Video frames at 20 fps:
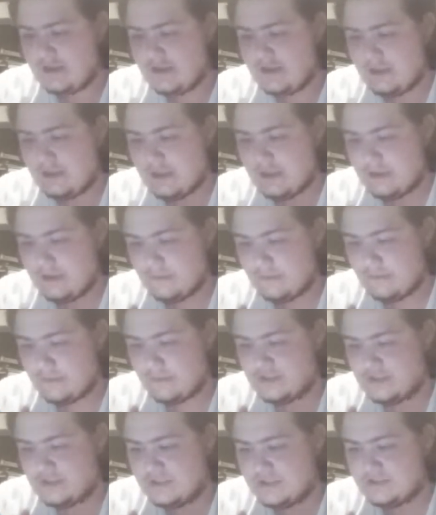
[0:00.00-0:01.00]
And then, of
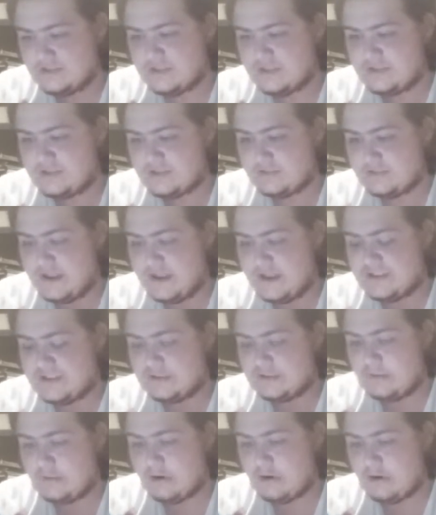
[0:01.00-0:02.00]
course, here's the Jurassic
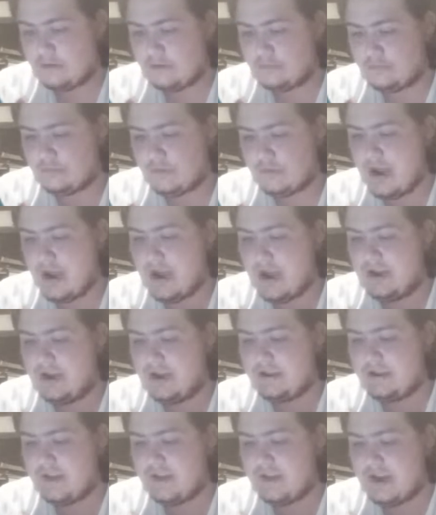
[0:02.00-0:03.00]
Park ride
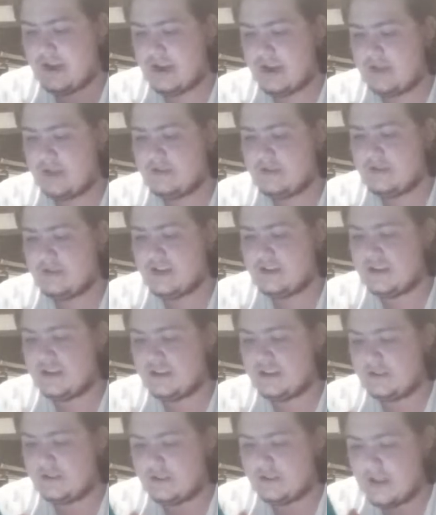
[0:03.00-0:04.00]
that I need to
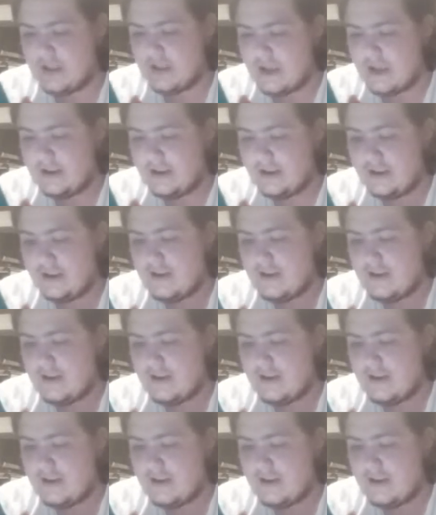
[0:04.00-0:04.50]
look at.